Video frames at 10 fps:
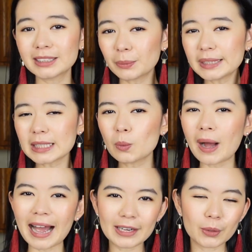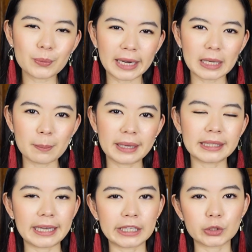The reason why I don't
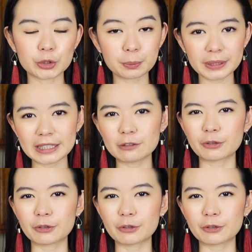recommend the English pea